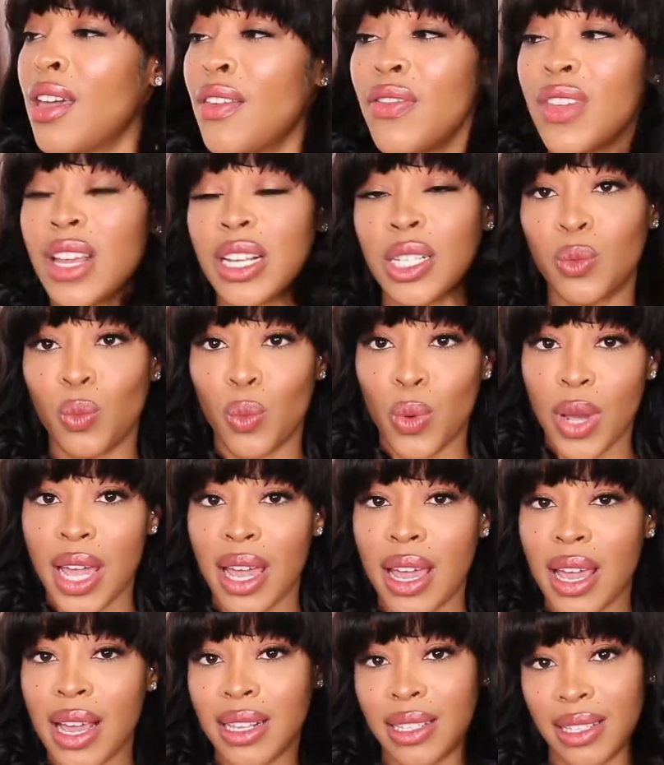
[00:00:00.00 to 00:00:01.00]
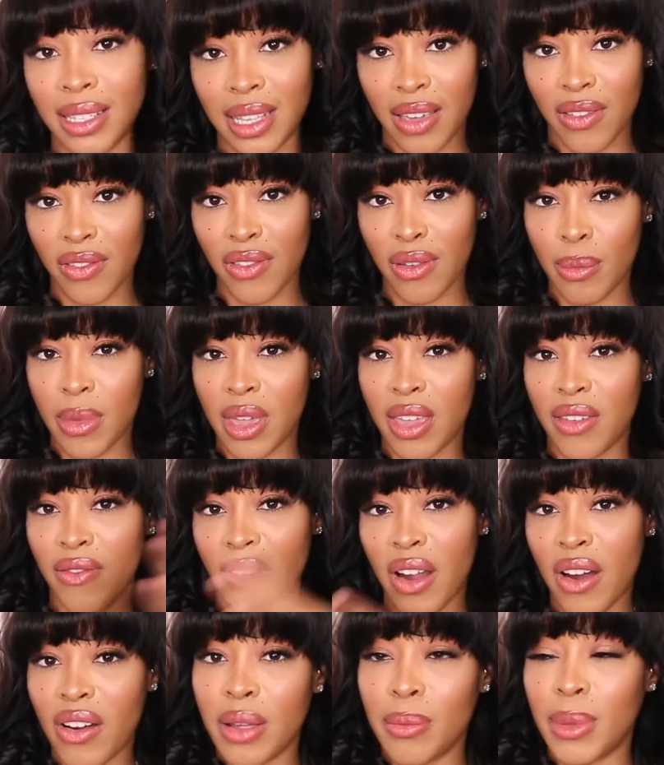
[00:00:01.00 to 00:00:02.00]
this wig is giving me
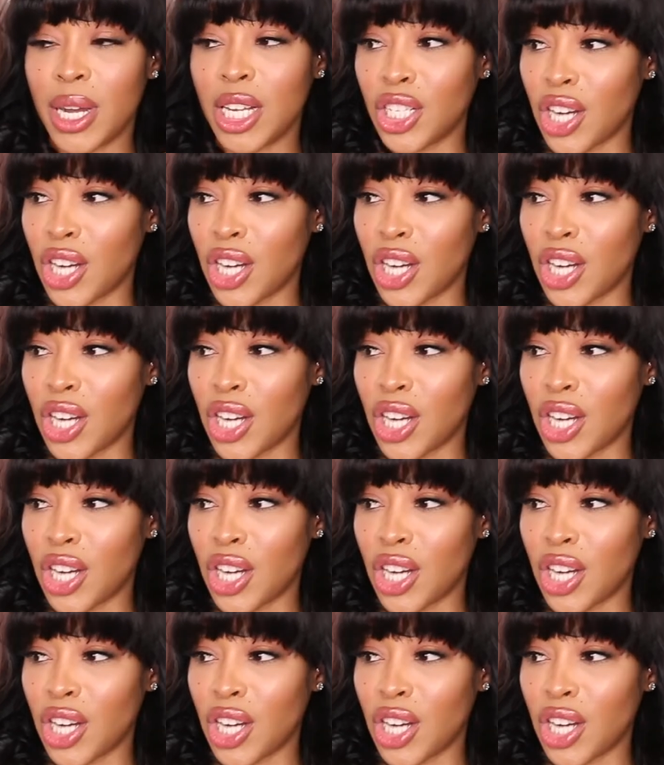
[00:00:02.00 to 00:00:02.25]
very much